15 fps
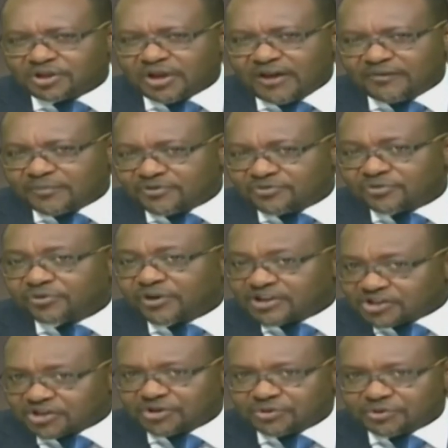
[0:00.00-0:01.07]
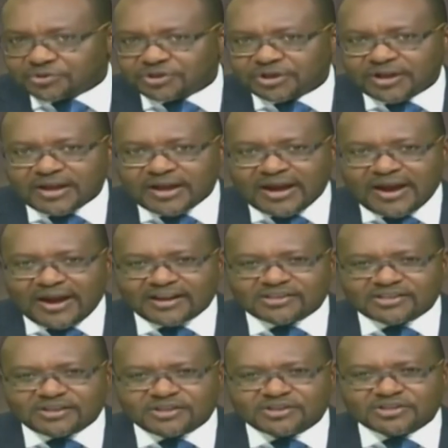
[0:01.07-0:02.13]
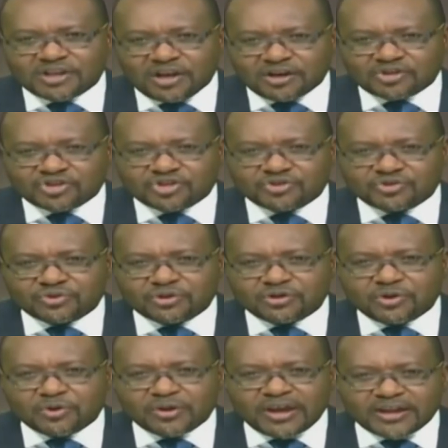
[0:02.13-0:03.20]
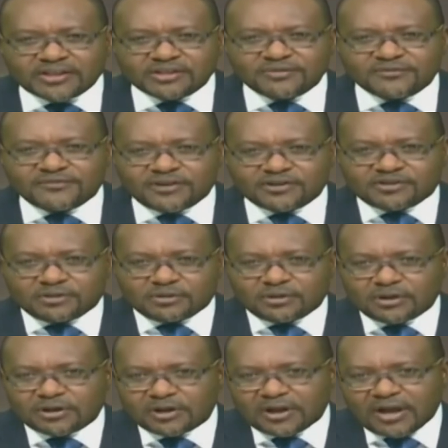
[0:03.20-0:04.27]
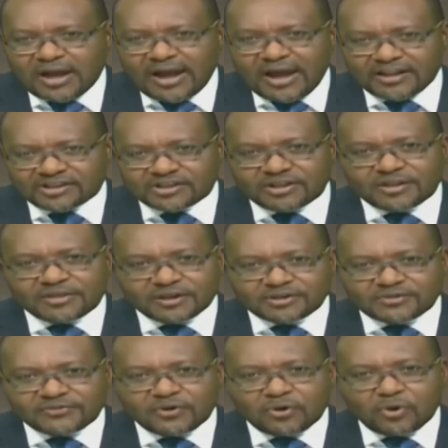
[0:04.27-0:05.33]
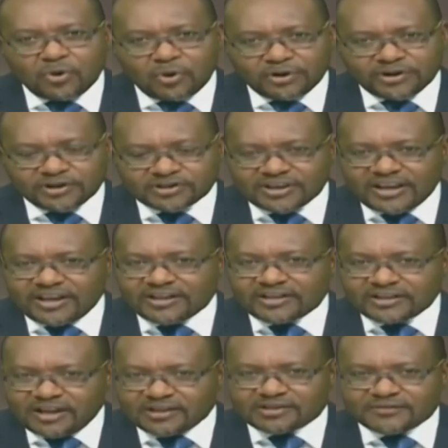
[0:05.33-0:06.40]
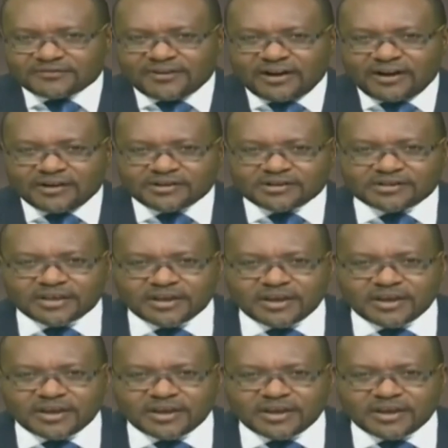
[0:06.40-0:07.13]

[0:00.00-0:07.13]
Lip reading: rescued as the search to locate the vessel and the 34 others intensifies.